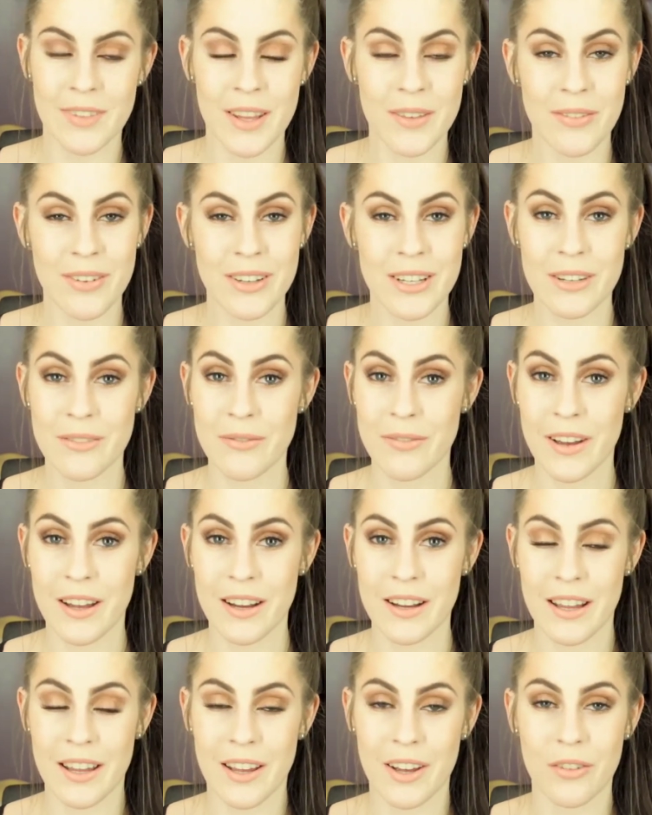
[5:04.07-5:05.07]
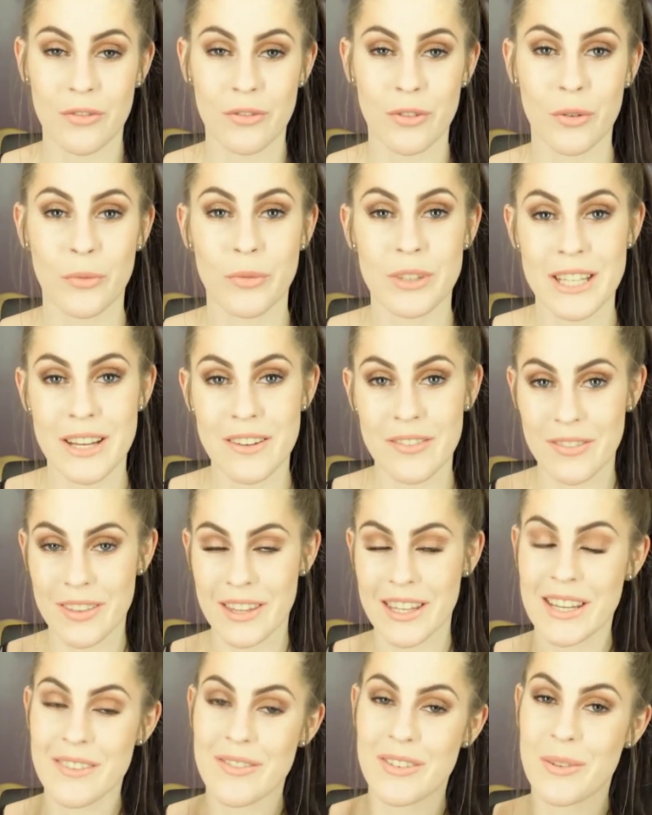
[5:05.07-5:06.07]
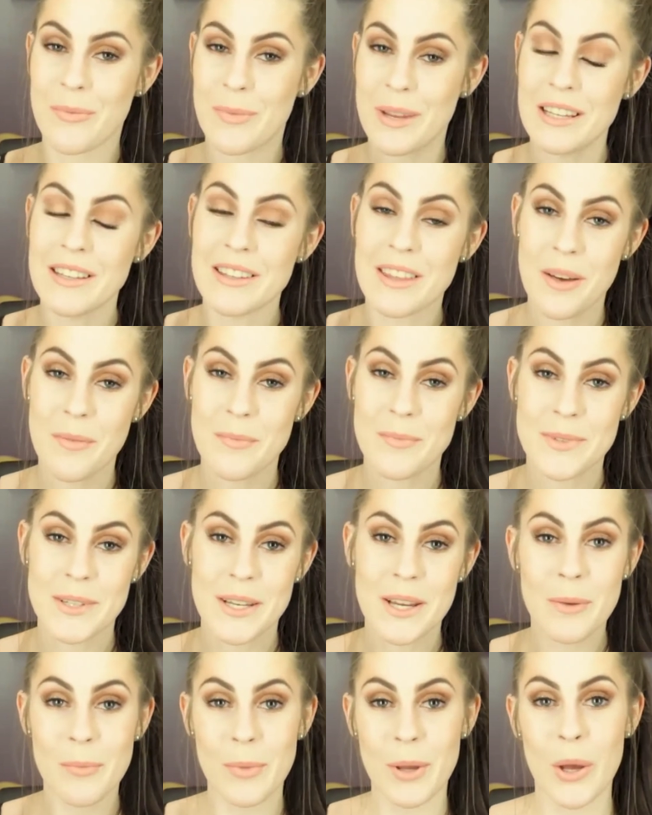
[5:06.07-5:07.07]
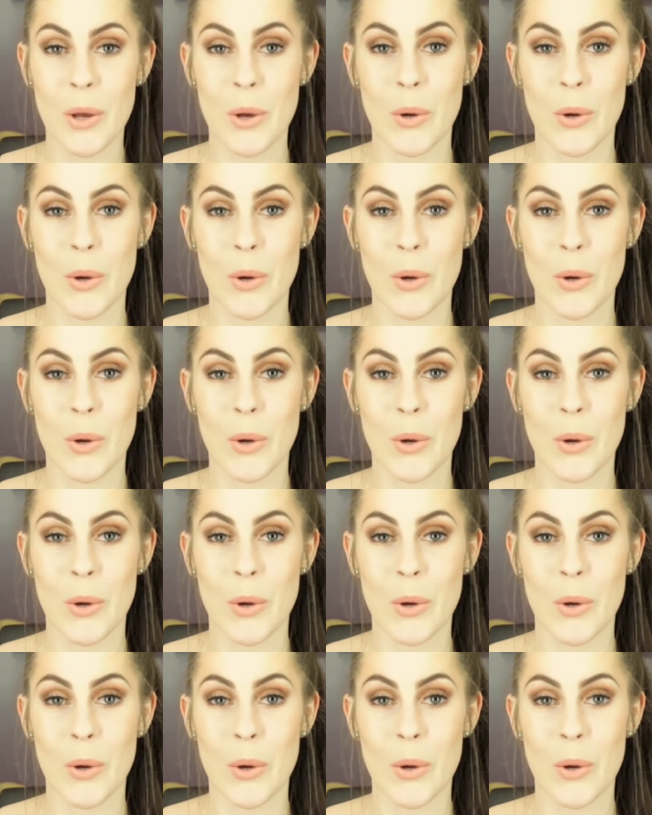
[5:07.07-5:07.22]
If you did find it helpful, definitely give it a big thumbs up.